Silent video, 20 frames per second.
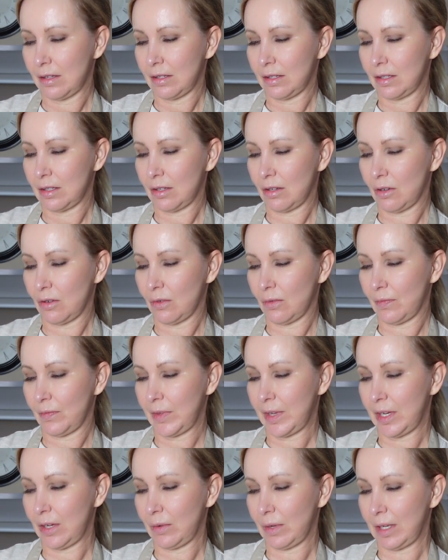So
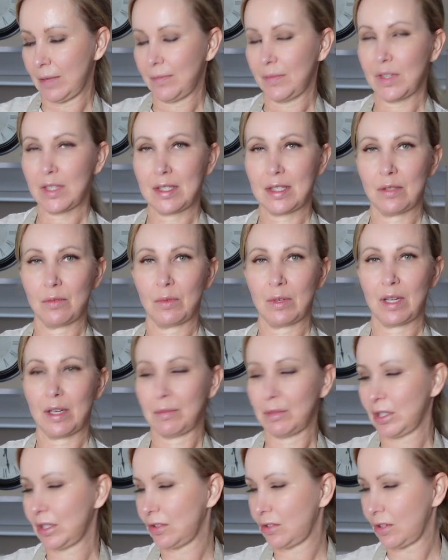anyway, this is what
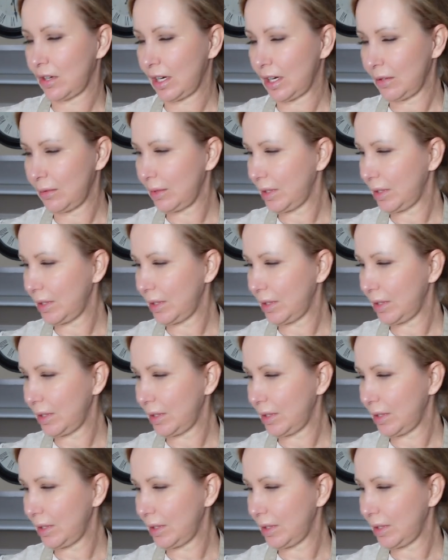I'm going to try it